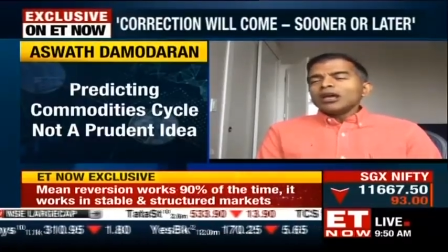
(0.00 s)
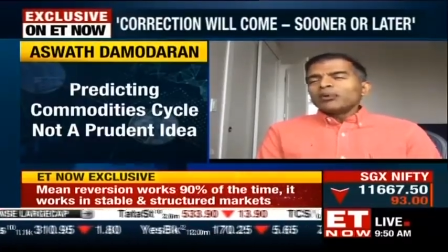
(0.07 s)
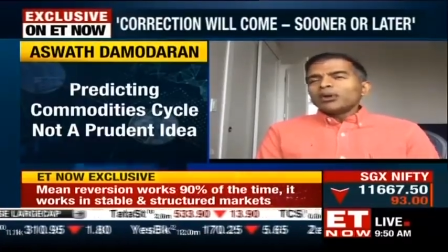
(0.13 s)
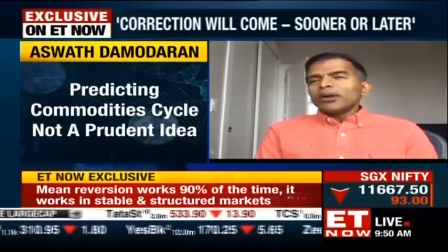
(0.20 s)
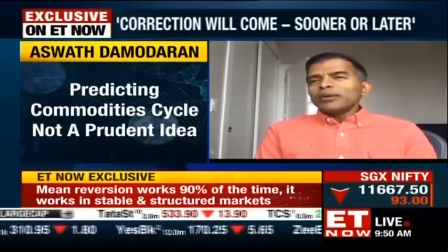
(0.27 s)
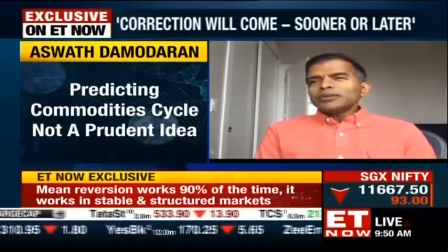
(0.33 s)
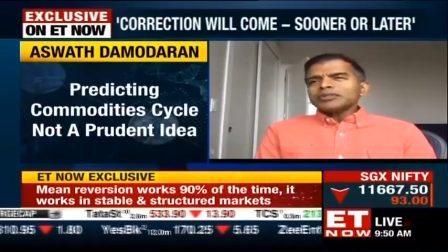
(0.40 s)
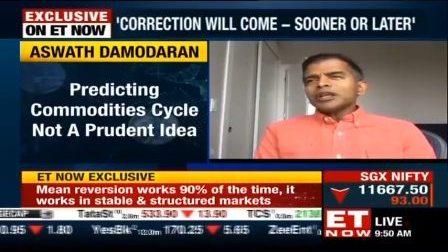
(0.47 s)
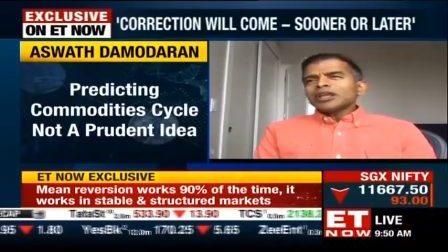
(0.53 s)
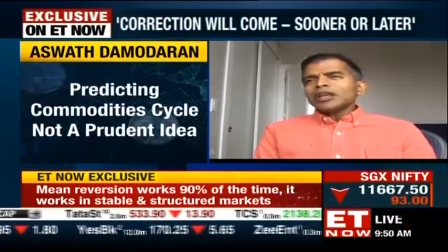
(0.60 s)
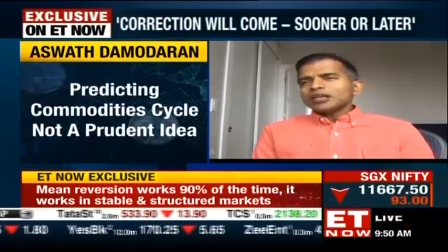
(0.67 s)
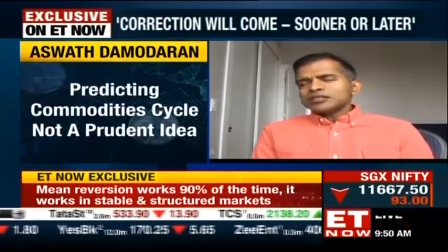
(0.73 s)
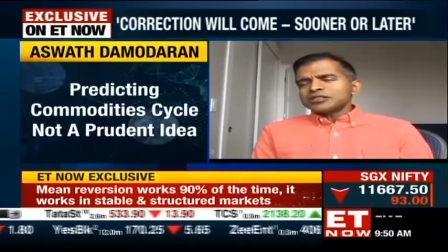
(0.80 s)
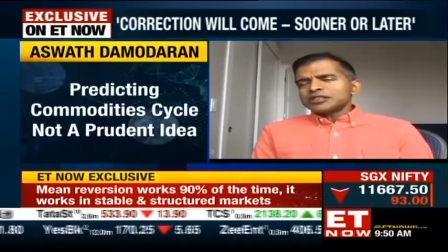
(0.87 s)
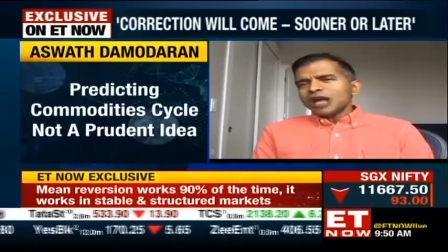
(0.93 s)
When was the
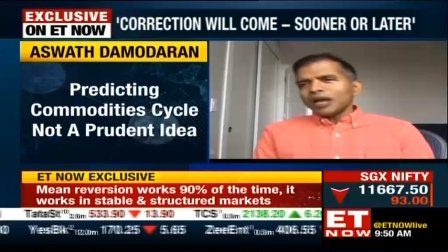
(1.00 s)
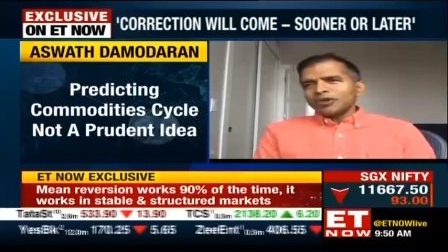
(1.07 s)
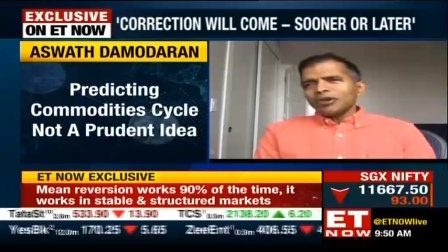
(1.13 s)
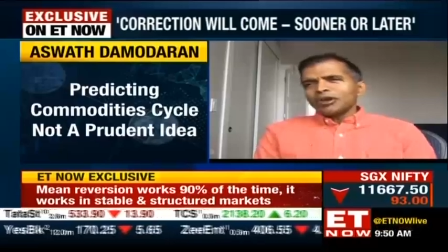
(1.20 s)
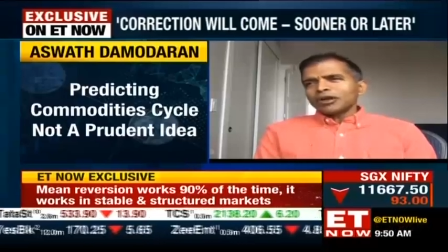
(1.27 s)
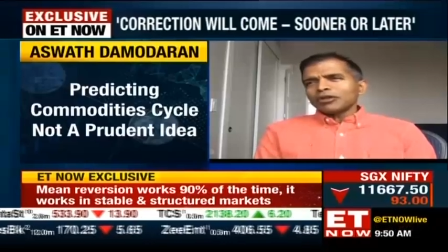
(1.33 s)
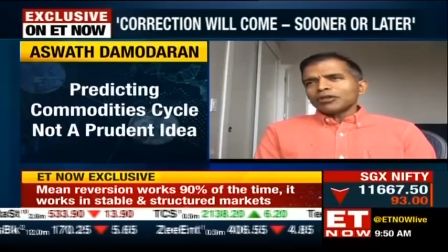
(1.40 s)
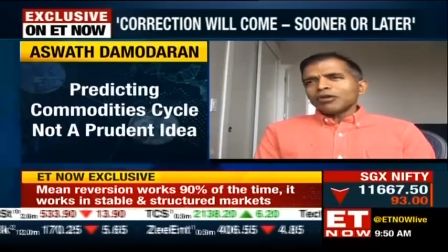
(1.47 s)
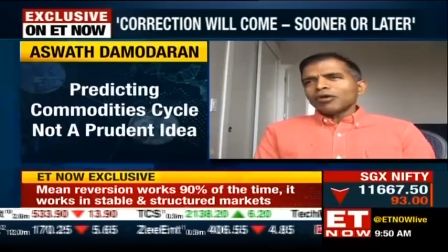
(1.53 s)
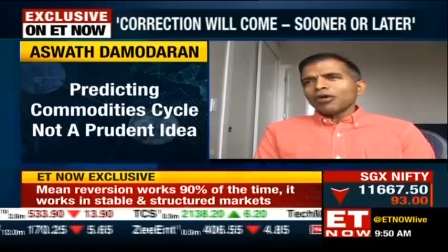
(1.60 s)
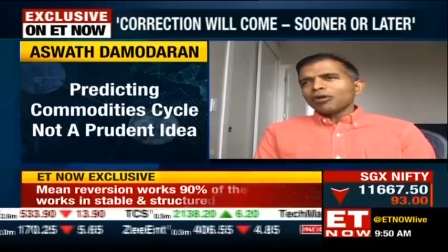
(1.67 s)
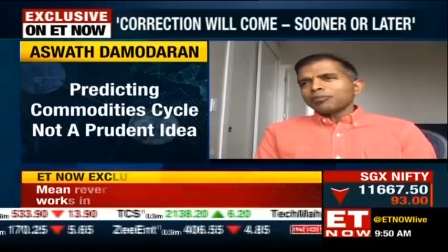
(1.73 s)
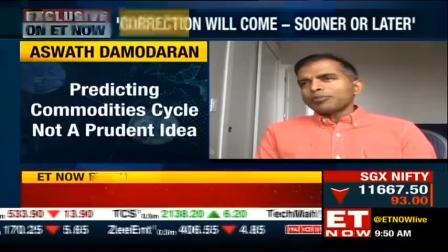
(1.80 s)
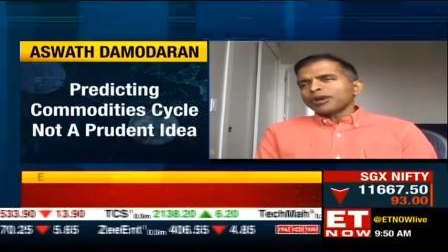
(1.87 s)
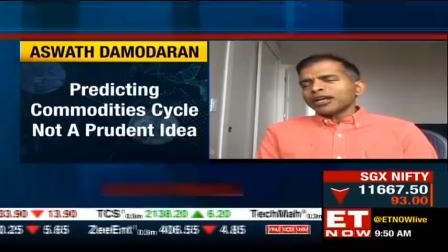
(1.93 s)
last time you had an
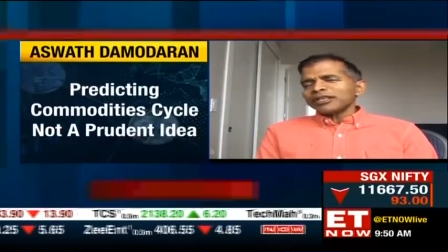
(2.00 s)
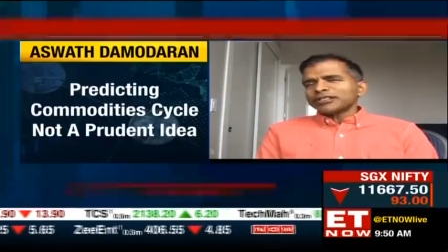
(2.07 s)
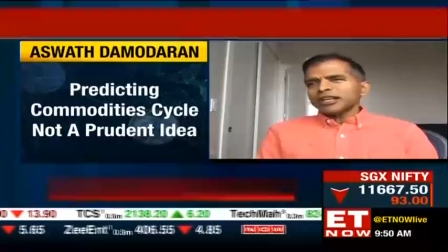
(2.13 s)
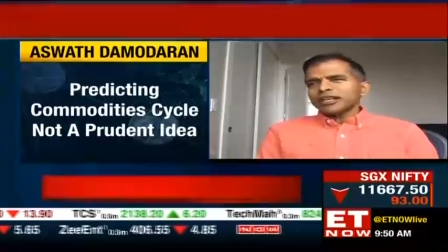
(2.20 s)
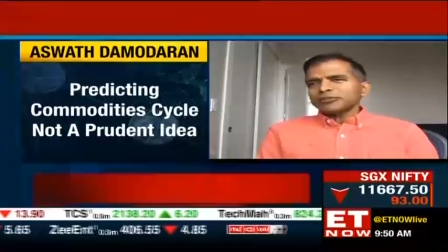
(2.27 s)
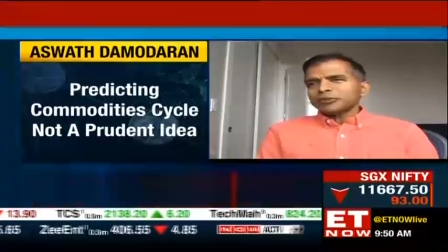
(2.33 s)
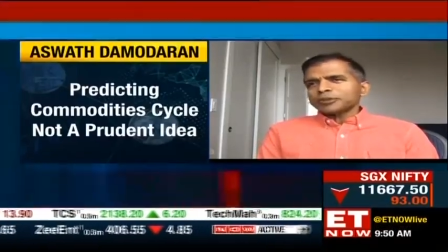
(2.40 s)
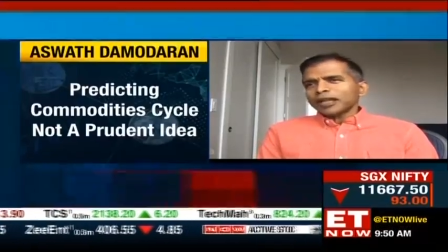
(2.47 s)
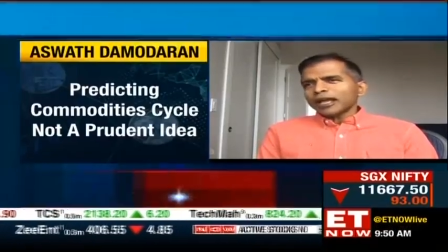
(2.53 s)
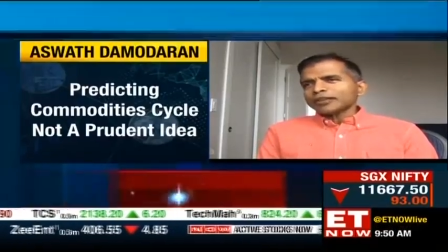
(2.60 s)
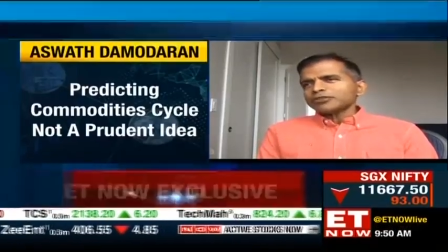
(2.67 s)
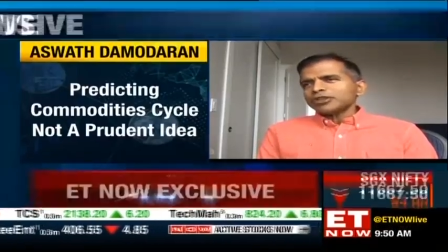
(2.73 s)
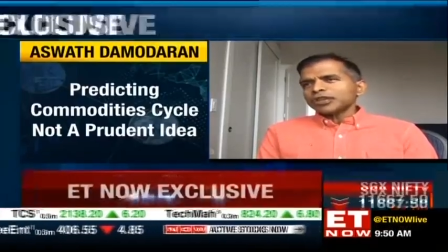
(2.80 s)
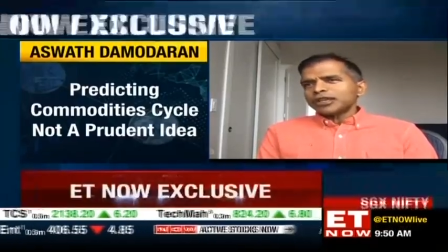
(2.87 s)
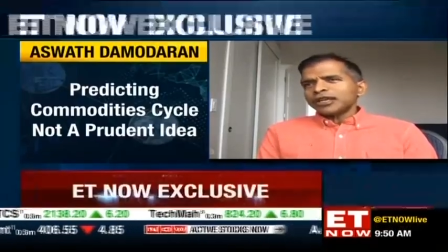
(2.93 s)
oil price expert
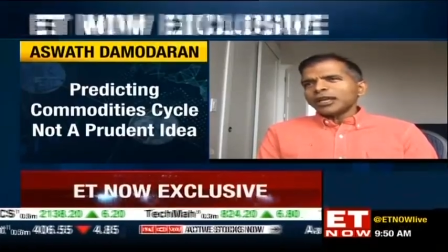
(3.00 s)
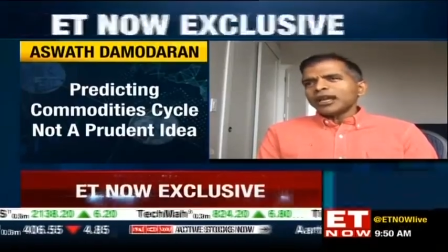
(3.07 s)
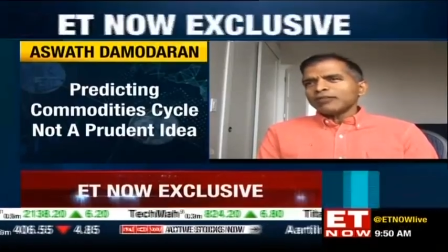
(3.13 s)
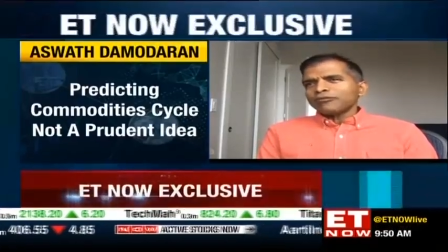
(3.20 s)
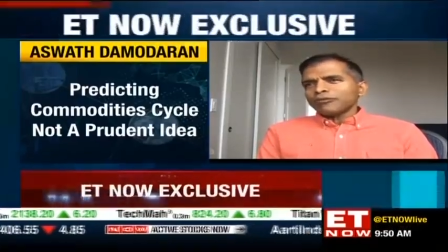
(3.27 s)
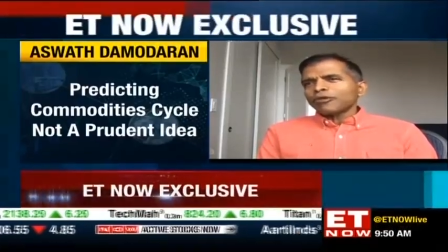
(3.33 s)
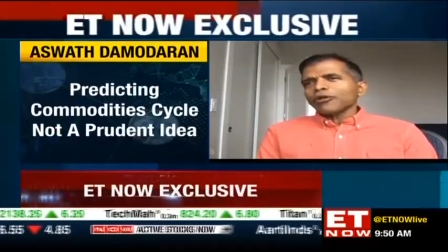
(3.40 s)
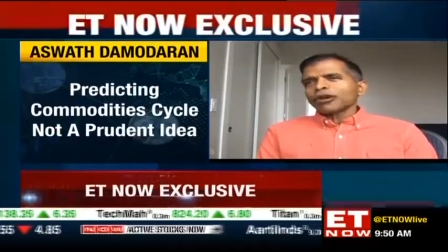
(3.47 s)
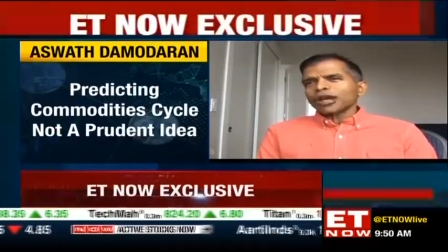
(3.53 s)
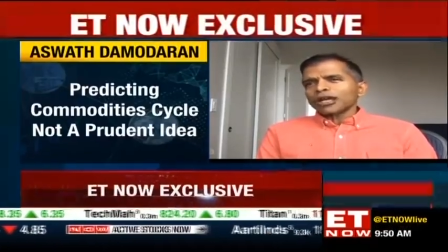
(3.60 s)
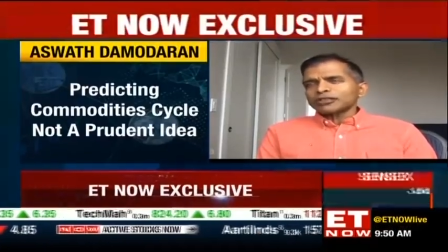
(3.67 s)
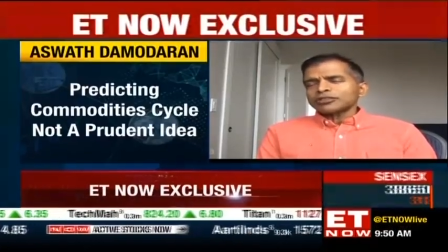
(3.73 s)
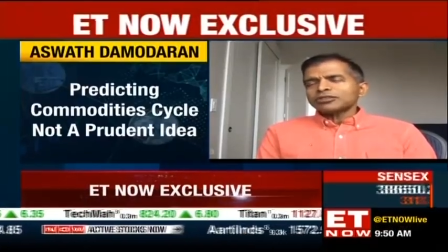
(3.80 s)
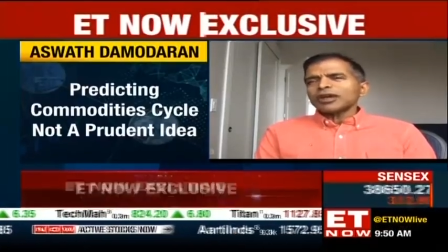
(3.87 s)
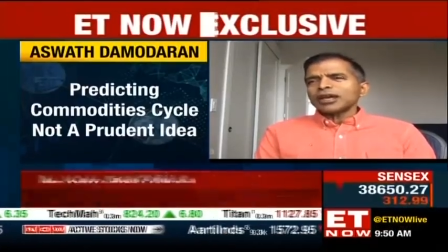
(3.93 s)
actually get a
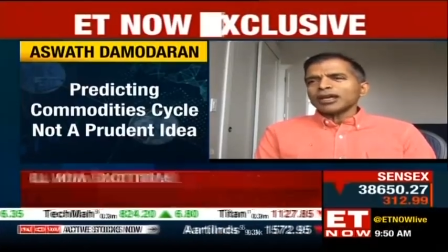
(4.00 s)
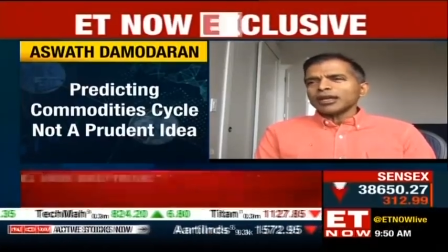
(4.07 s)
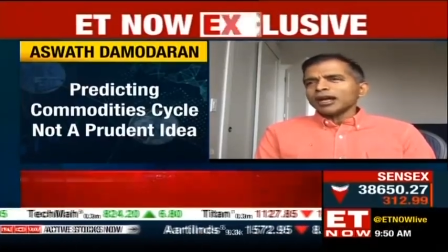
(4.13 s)
forecast right?